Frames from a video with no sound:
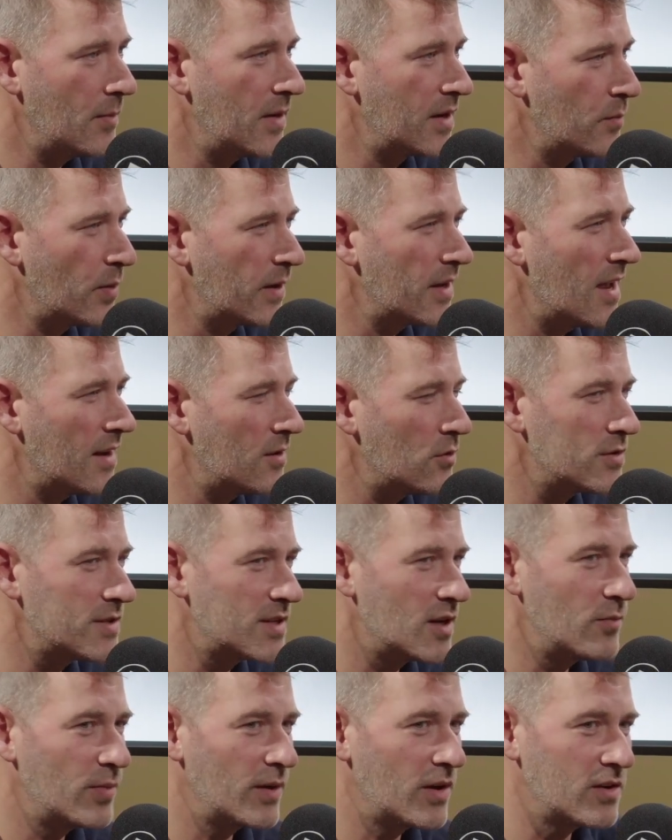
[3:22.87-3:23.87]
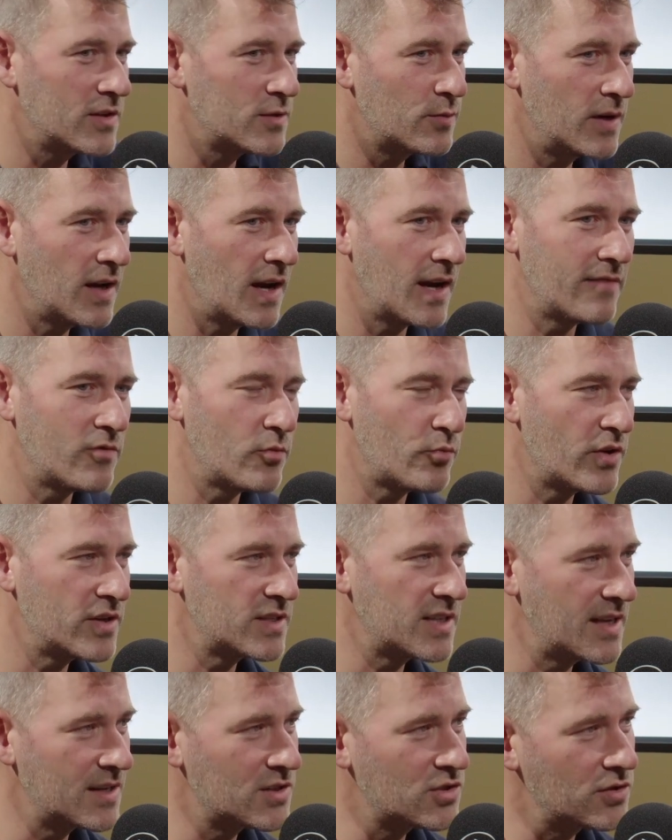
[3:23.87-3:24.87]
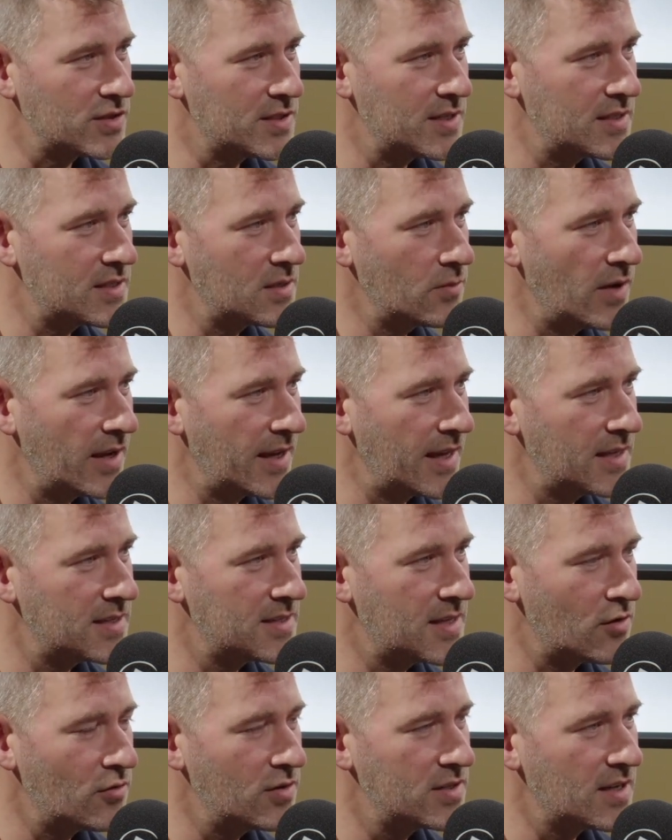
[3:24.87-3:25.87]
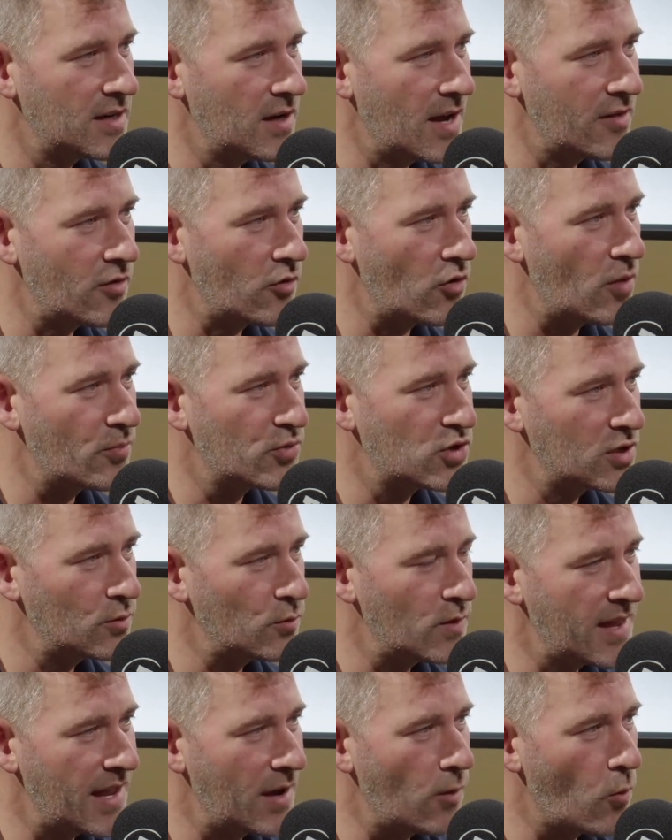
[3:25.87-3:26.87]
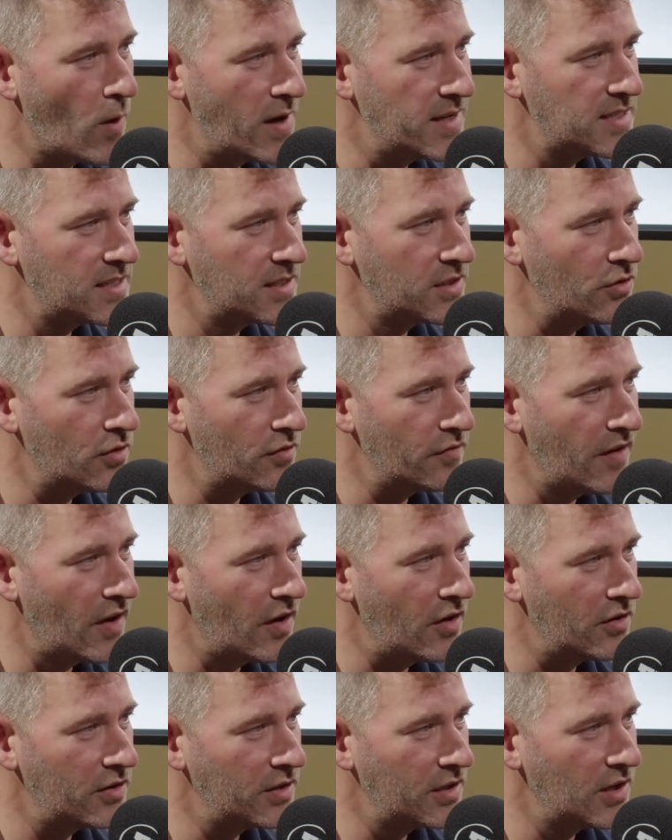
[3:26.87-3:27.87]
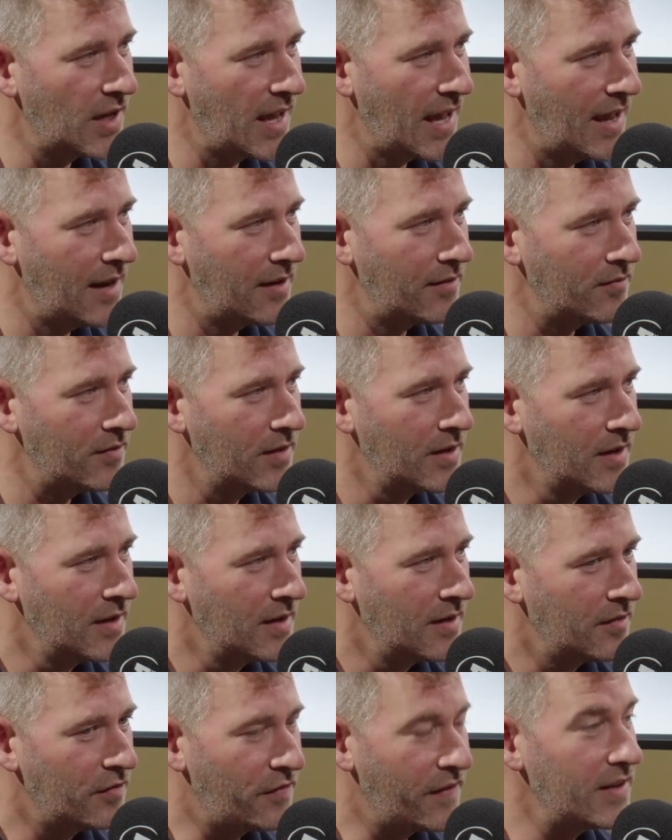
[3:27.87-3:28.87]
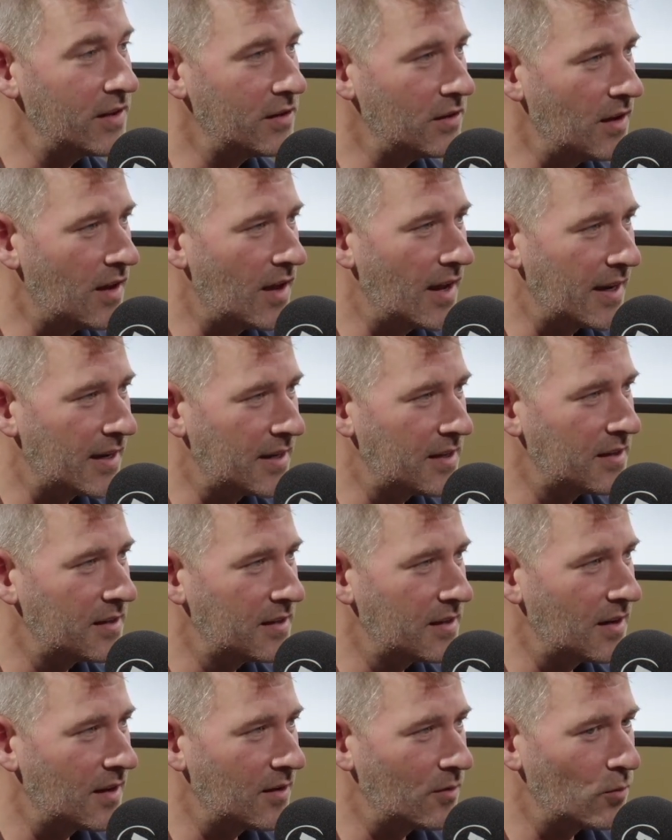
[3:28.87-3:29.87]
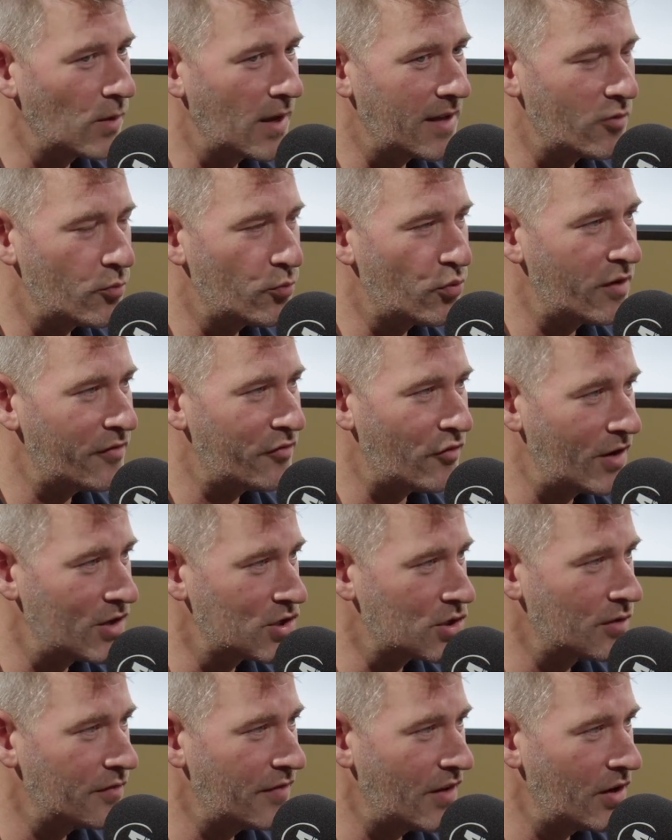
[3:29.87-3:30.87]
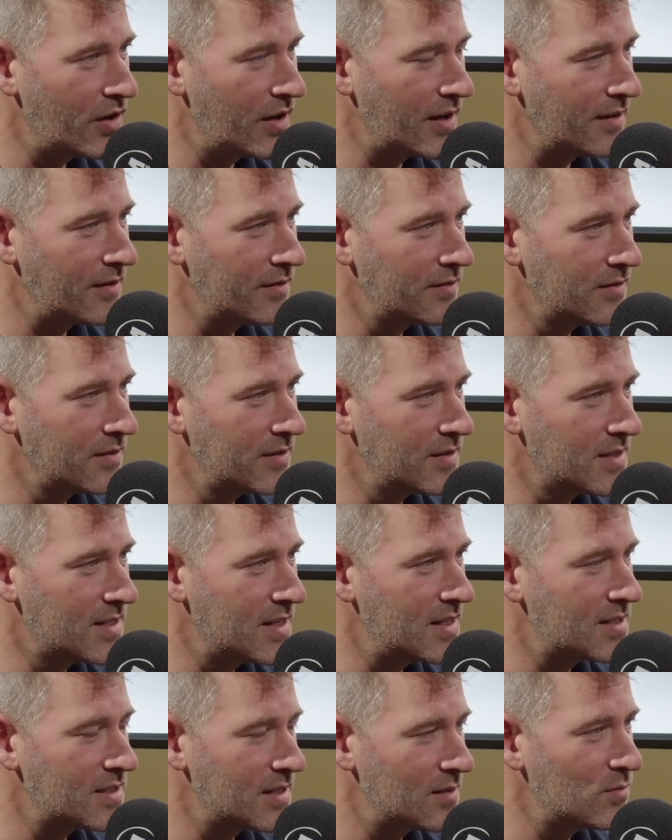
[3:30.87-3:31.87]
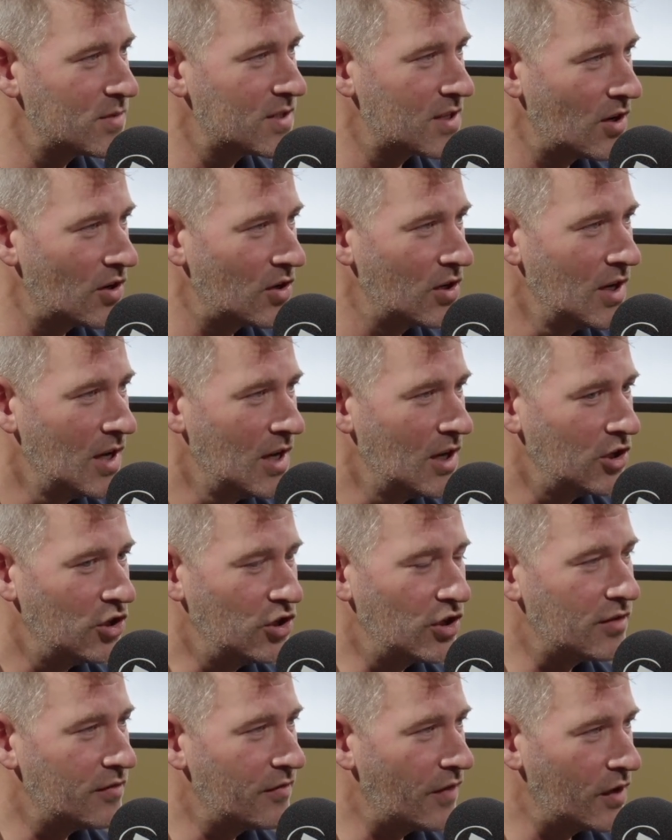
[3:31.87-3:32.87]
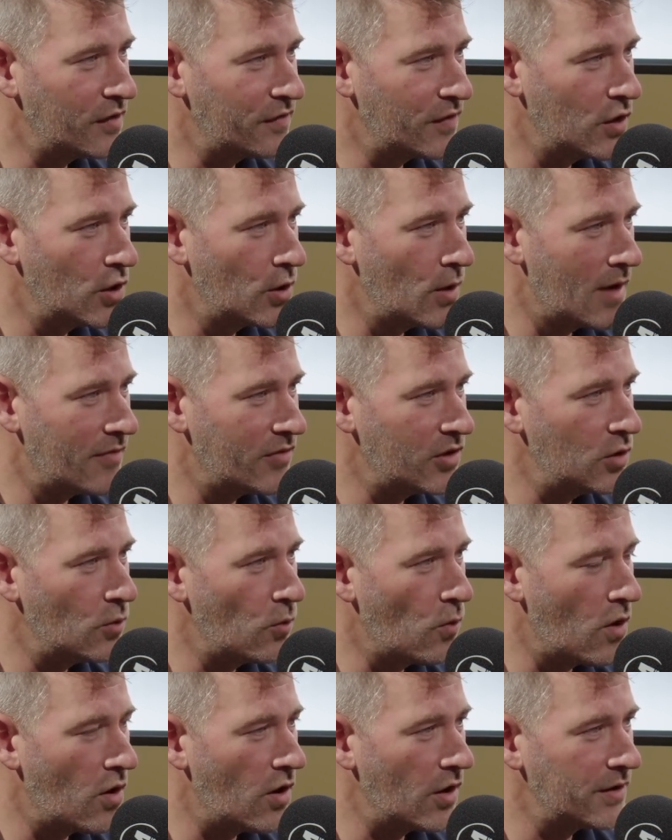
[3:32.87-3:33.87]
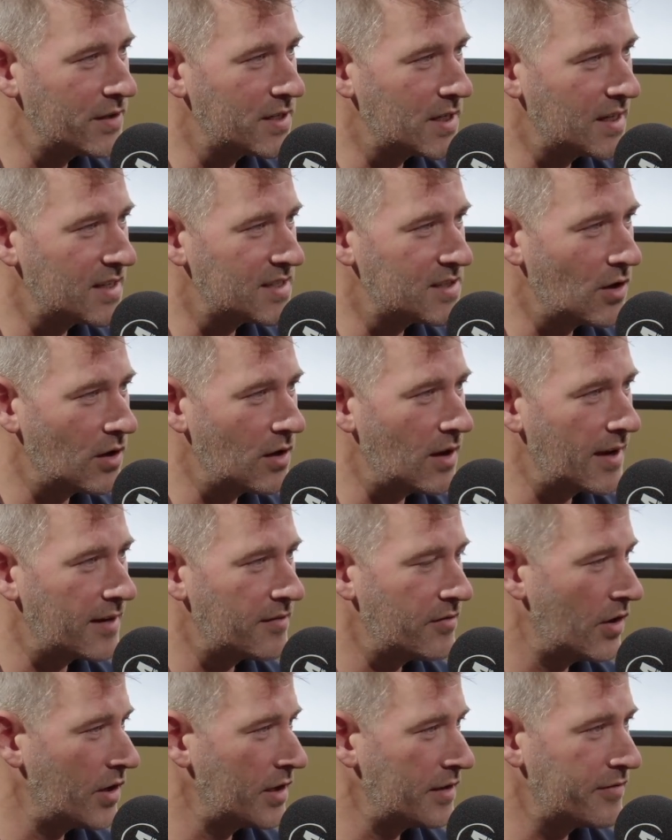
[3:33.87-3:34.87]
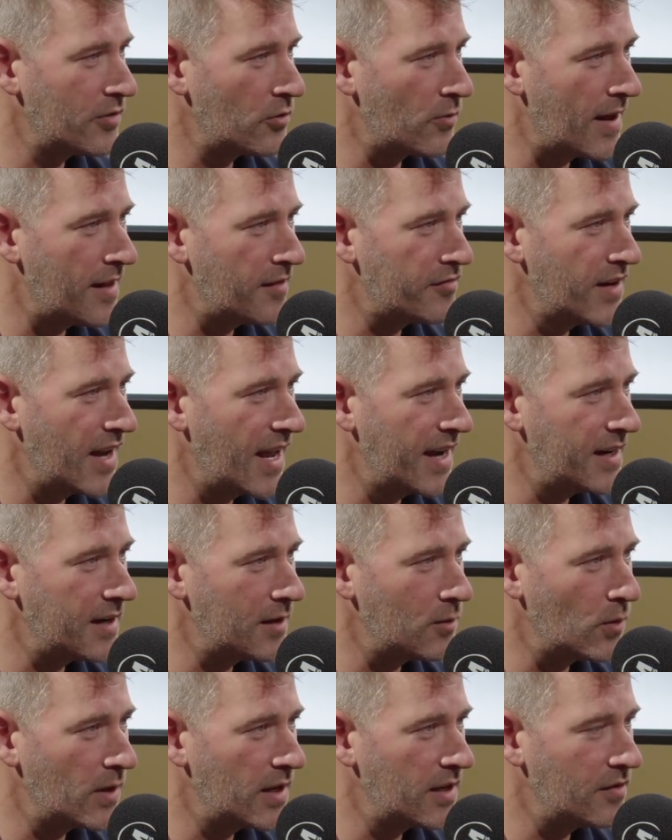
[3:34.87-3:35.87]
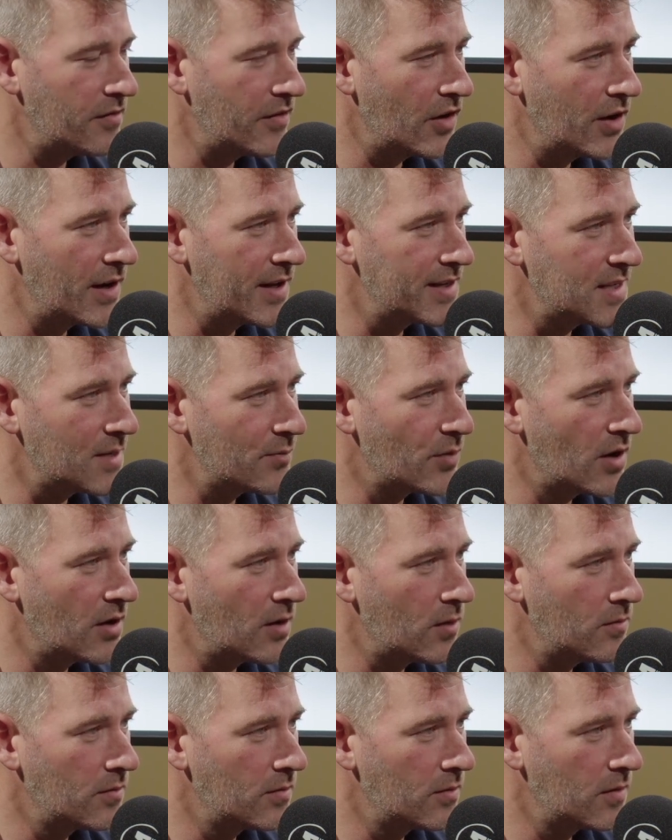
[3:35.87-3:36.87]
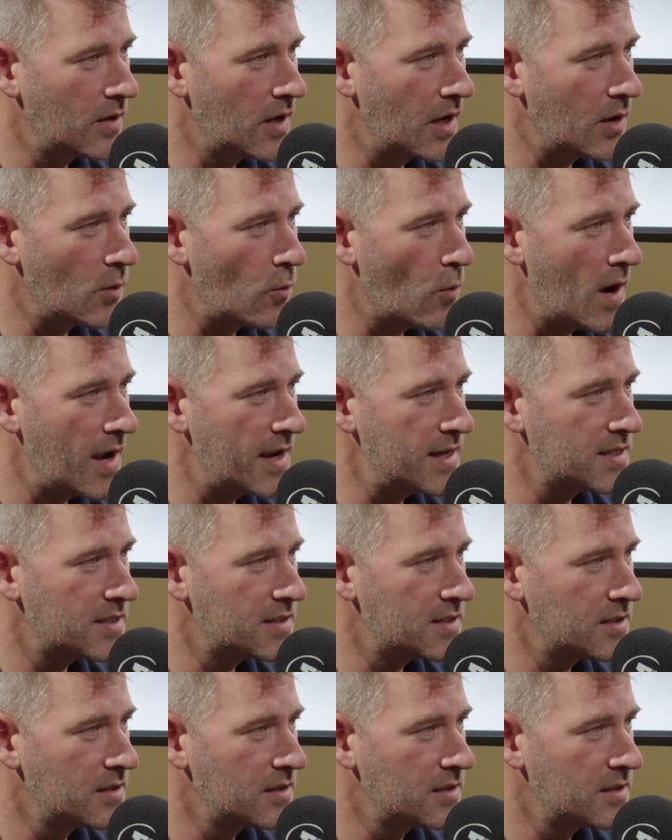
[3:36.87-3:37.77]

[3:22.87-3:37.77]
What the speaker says: And also because we don't have a presidential system, I guess there is another option without wasting your vote. You can feel like we have a preferential voting system, so you can vote for whoever you want, and it's not like voting for Ralph Nader where your vote ends up going to waste.